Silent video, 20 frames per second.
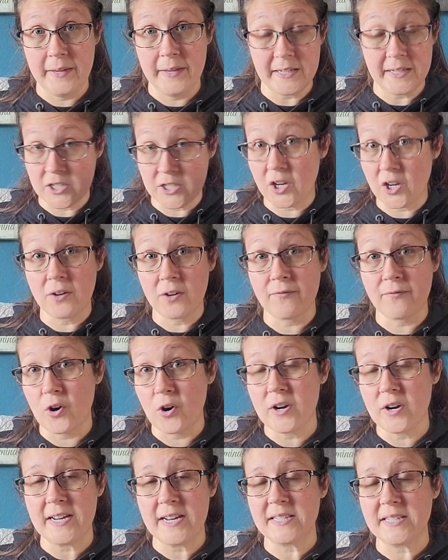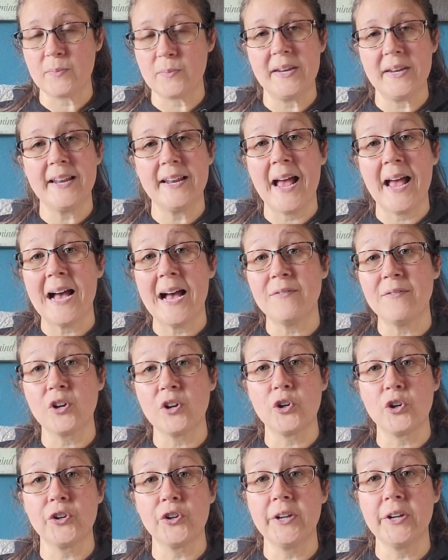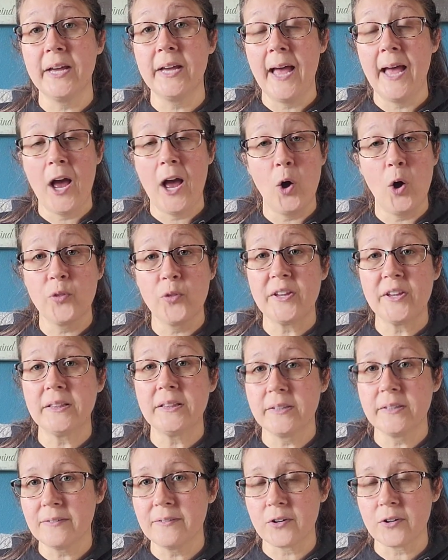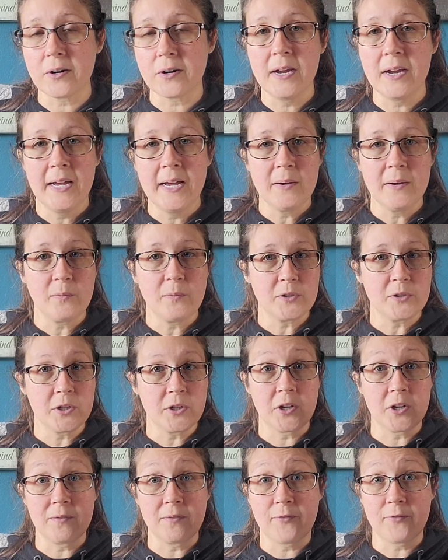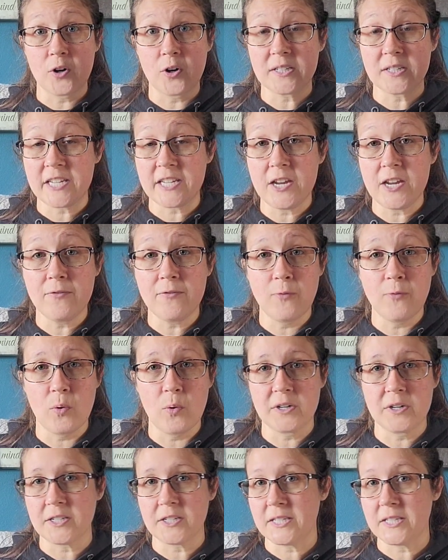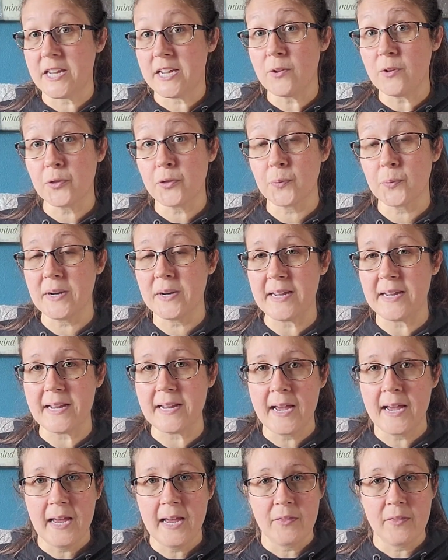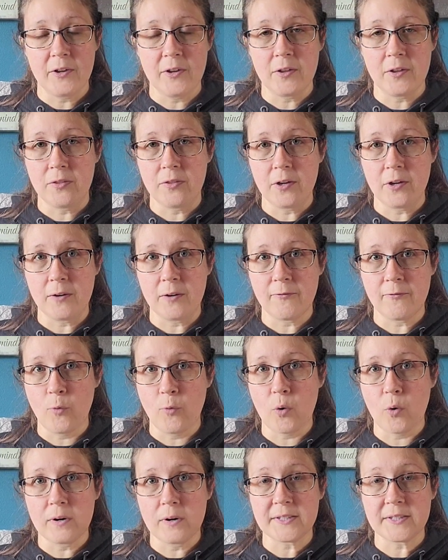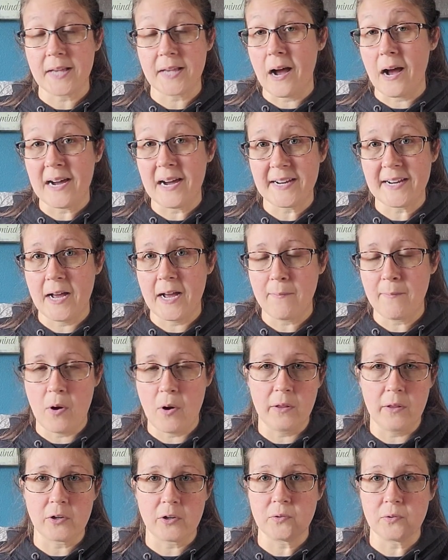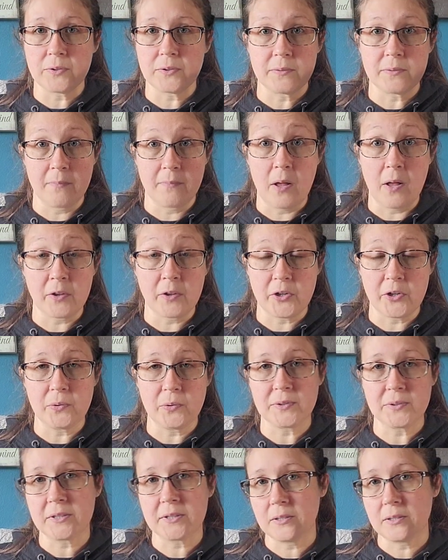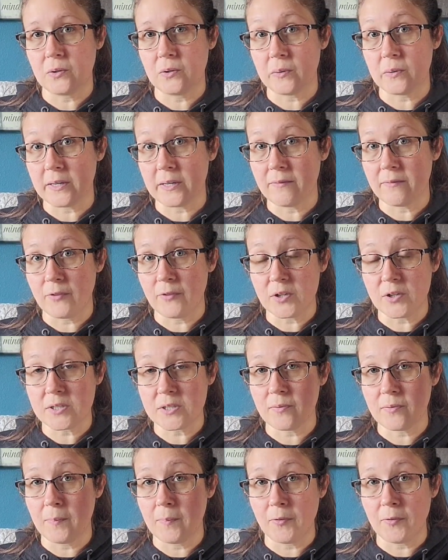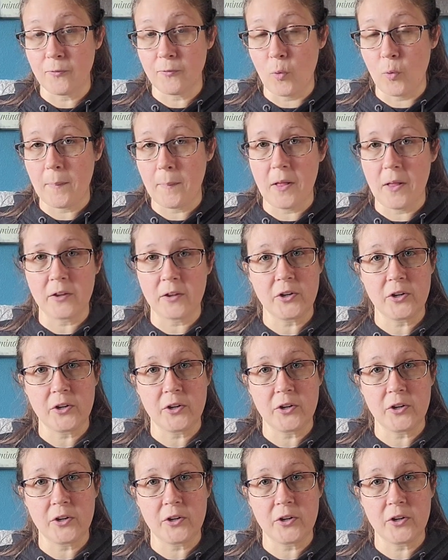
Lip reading: it to convert easy. We need to have a good healthy liver to convert T4 to T3. The 4 is the iodine molecules, so it converts from the 4